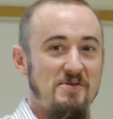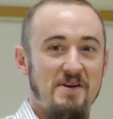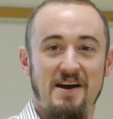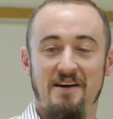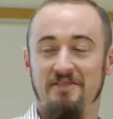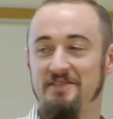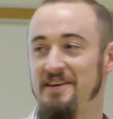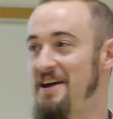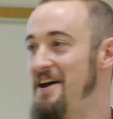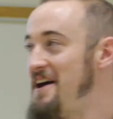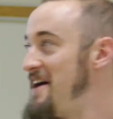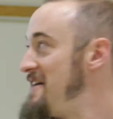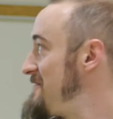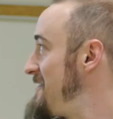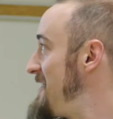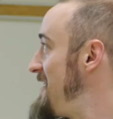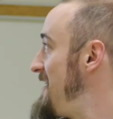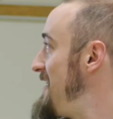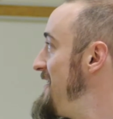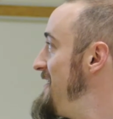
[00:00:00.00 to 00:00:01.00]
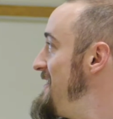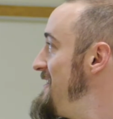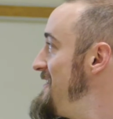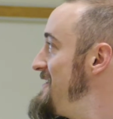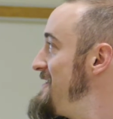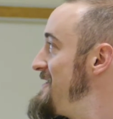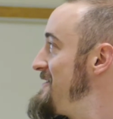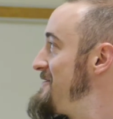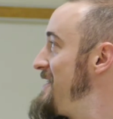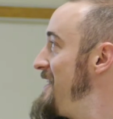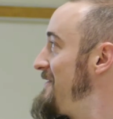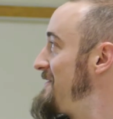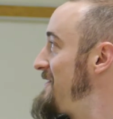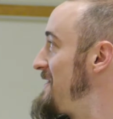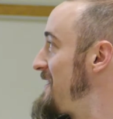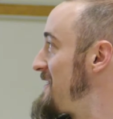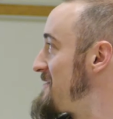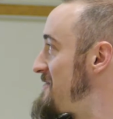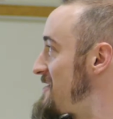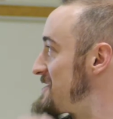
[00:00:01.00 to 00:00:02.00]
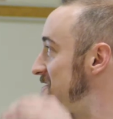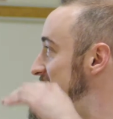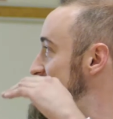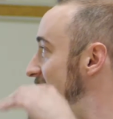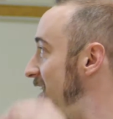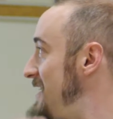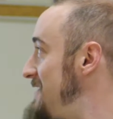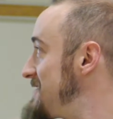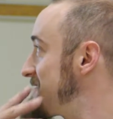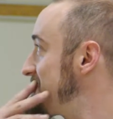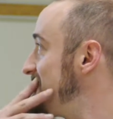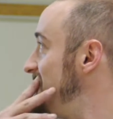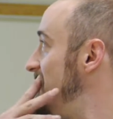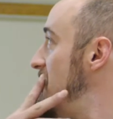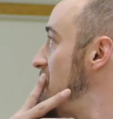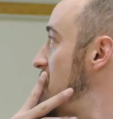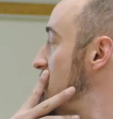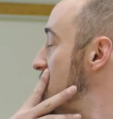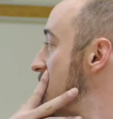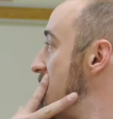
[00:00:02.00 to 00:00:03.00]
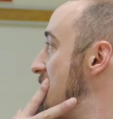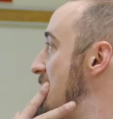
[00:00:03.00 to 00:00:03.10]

we have to think of our sides. So